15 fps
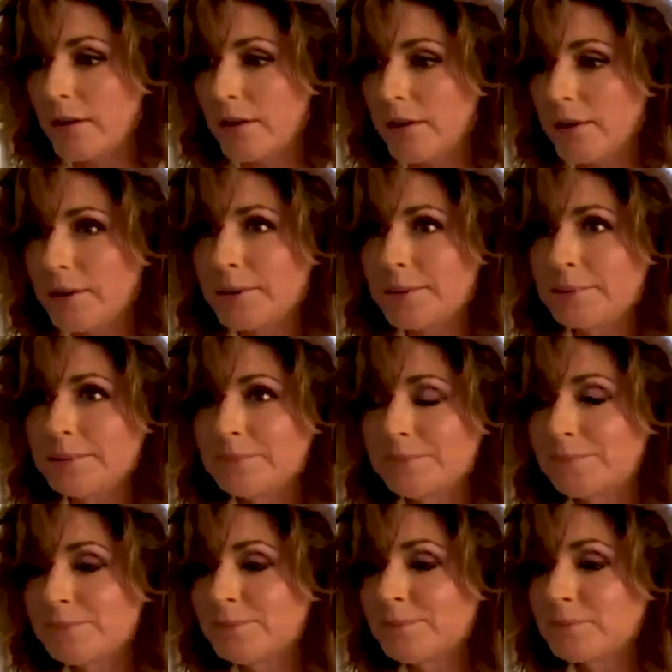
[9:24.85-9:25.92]

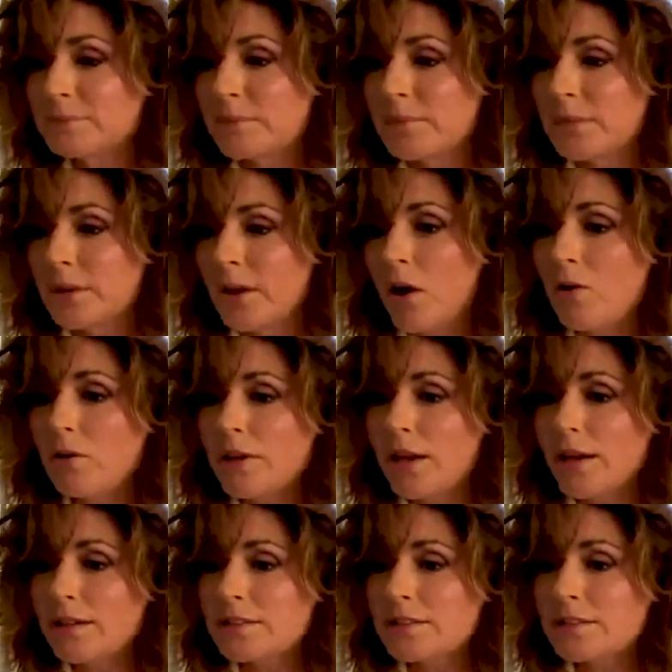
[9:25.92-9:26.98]
Oh
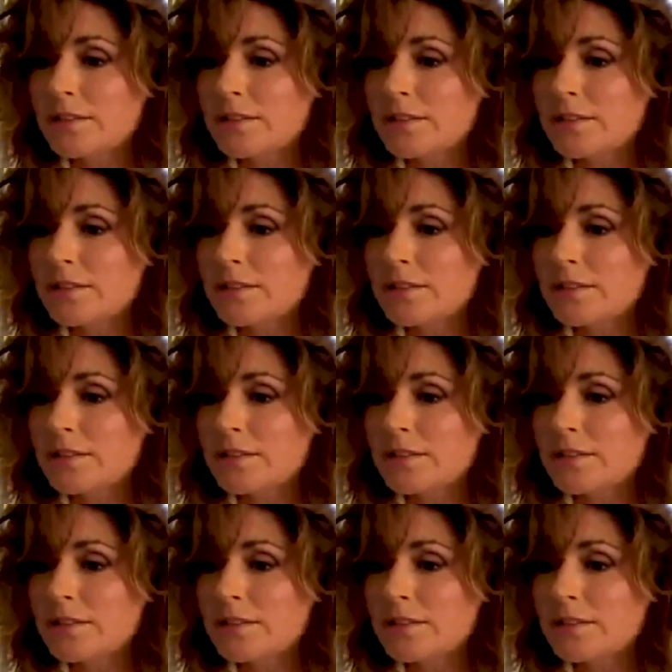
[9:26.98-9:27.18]
yes,